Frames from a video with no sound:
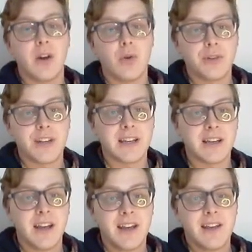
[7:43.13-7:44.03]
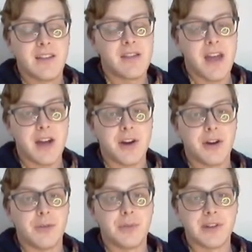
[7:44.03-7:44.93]
holding
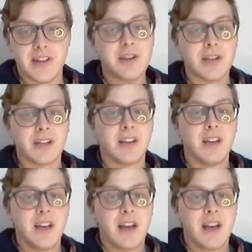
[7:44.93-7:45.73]
their position.